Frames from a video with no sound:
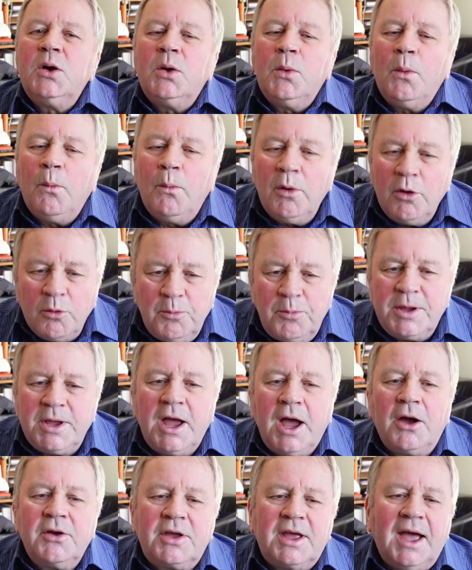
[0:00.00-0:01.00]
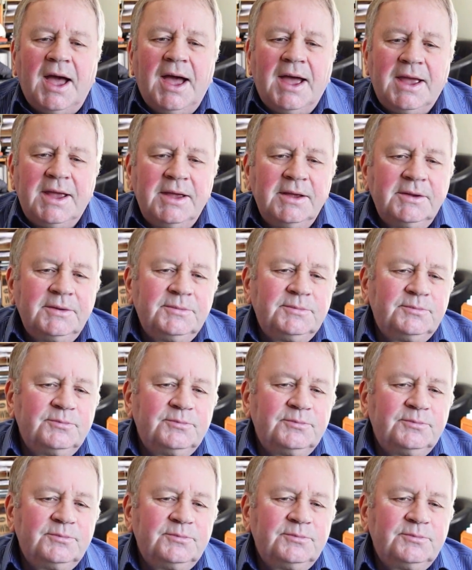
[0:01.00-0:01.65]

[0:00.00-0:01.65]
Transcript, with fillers: will be okay.